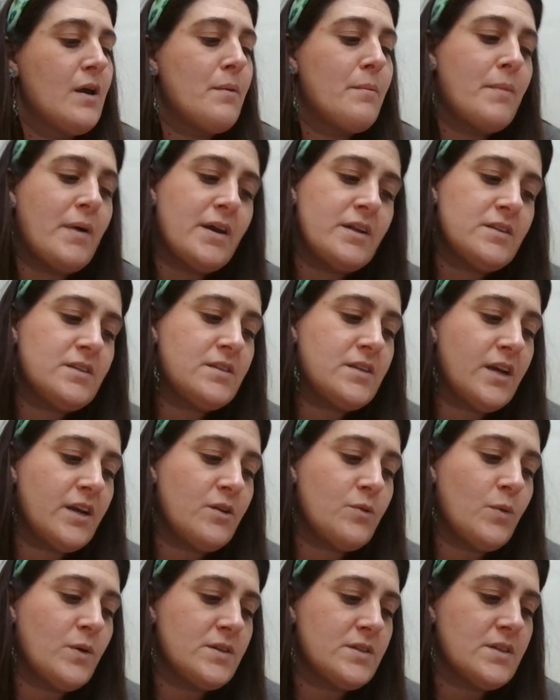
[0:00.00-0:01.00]
My
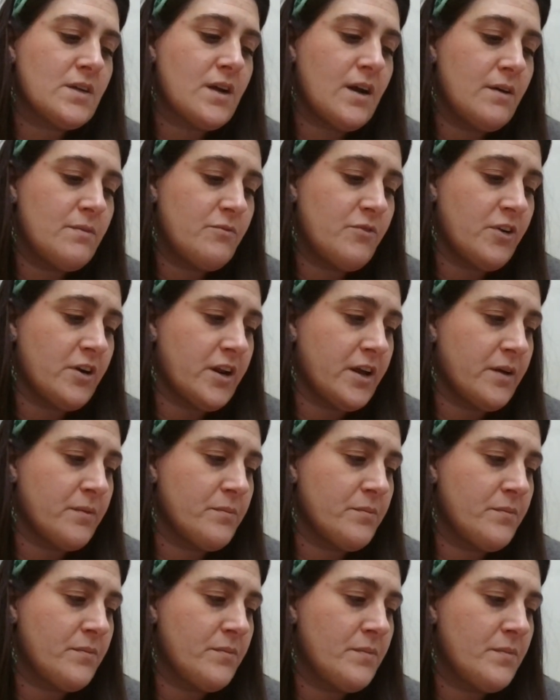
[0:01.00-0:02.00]
instinct was to comfort him.